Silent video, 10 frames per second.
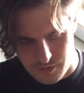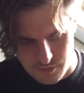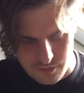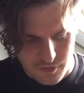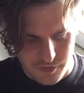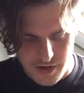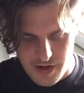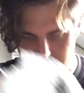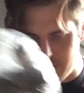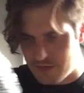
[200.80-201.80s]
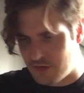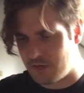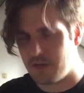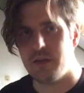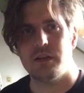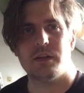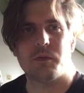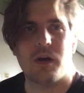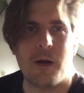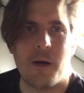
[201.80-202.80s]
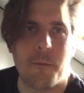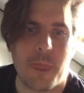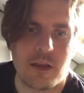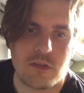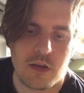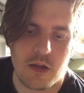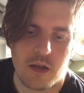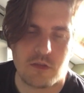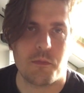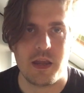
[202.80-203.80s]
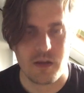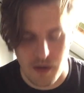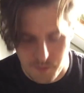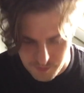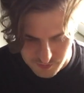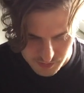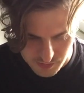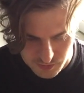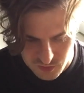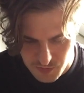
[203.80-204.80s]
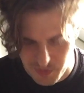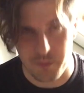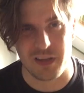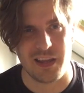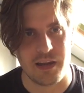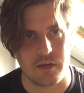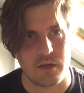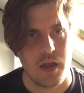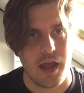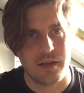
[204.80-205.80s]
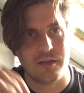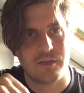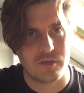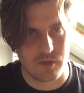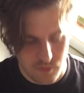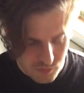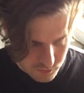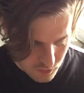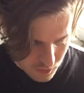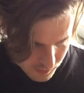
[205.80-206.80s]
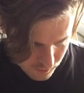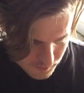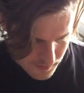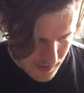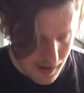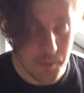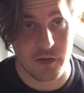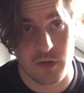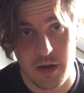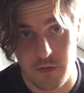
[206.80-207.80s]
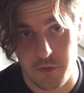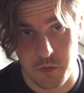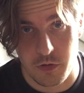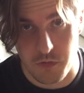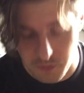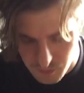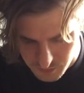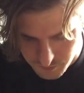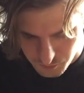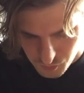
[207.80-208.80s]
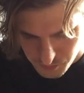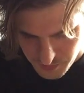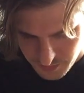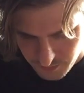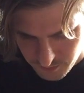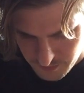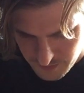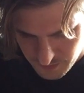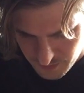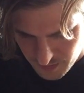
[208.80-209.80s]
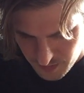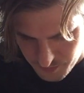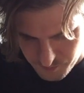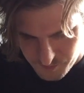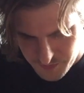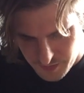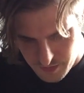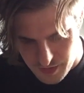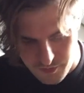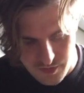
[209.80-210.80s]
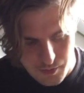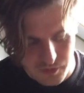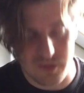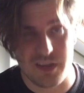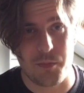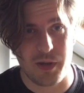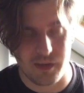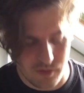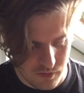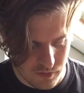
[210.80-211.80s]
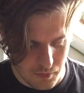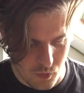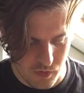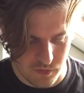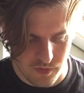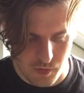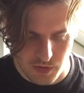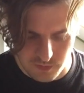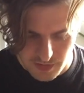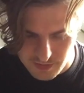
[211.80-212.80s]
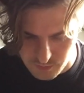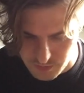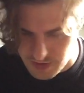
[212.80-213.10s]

stuff he added as a makeup for shipping a bit late. And this is the crossguard. I'm excited for the crossguard in Corband. Every time I see the pictures, I'm always very excited to